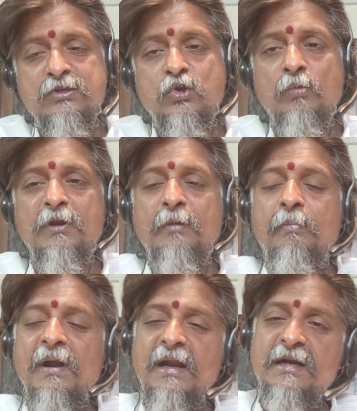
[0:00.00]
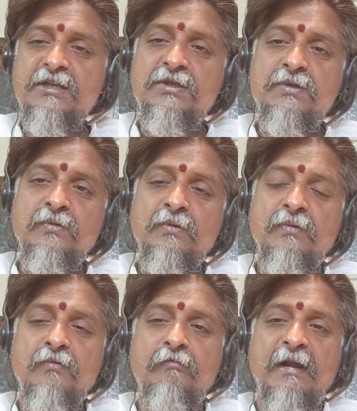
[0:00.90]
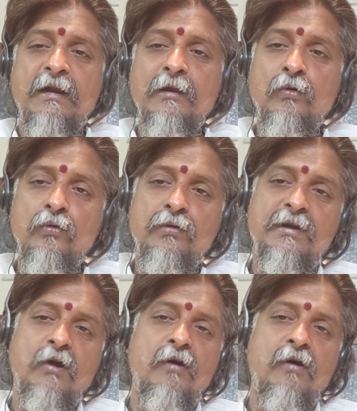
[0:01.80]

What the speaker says: So many pandits were lured